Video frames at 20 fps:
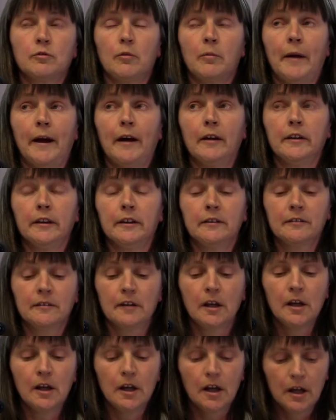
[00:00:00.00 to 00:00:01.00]
to about this.
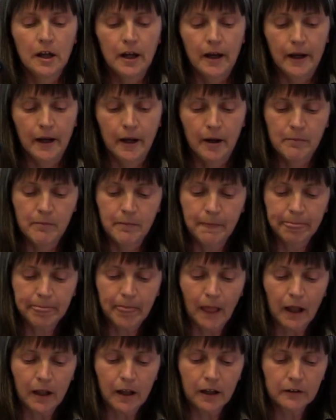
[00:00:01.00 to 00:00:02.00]

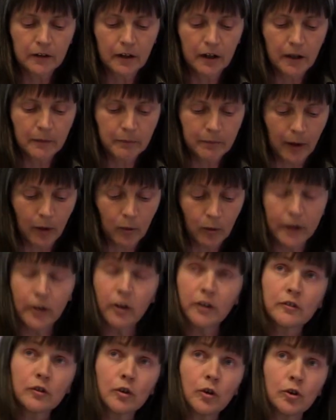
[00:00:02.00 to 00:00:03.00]
But when
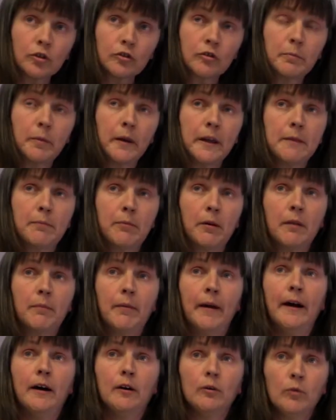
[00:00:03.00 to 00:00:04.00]
I talked to people
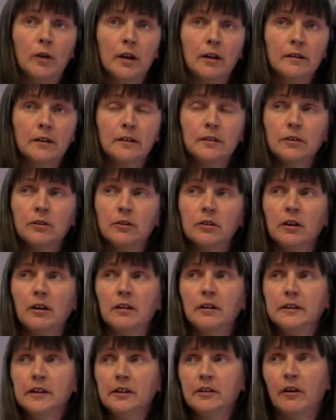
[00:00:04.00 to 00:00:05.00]
about, well,
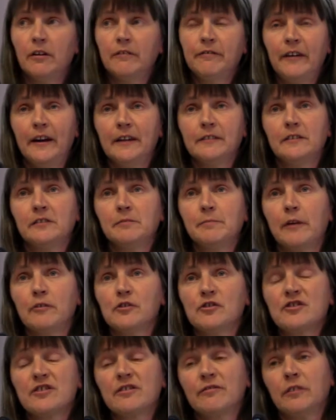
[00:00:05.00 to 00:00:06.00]
look, you know, I found this
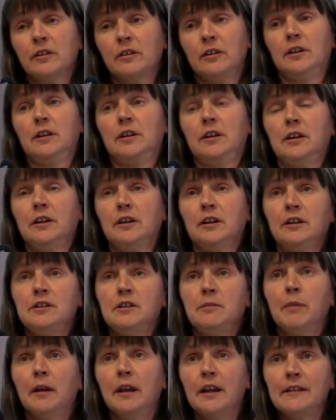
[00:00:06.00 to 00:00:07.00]
marriage certificate, can
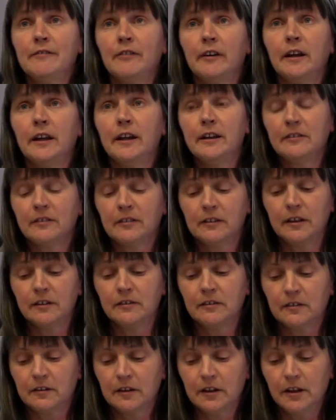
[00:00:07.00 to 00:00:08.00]
you believe it?
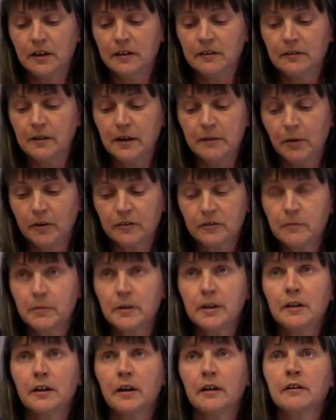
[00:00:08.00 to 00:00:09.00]
He must have
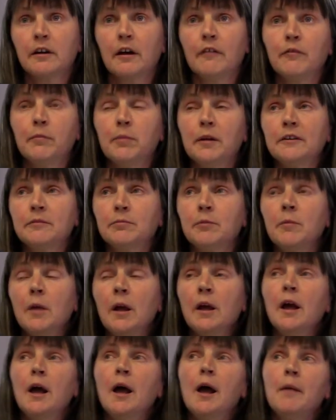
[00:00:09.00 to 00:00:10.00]
been an undercover policeman.
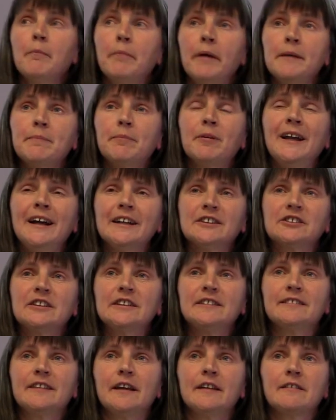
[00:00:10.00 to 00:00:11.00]
People
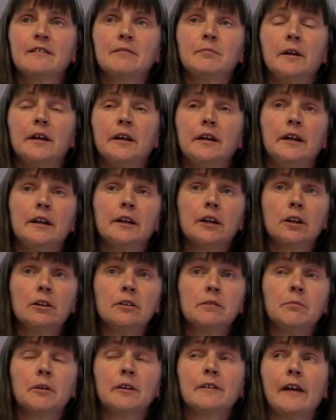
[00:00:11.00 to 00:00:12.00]
actually said to me,
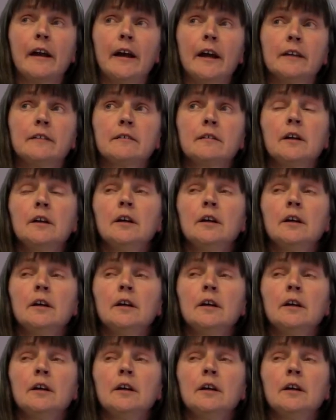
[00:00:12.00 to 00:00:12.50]
including my dad,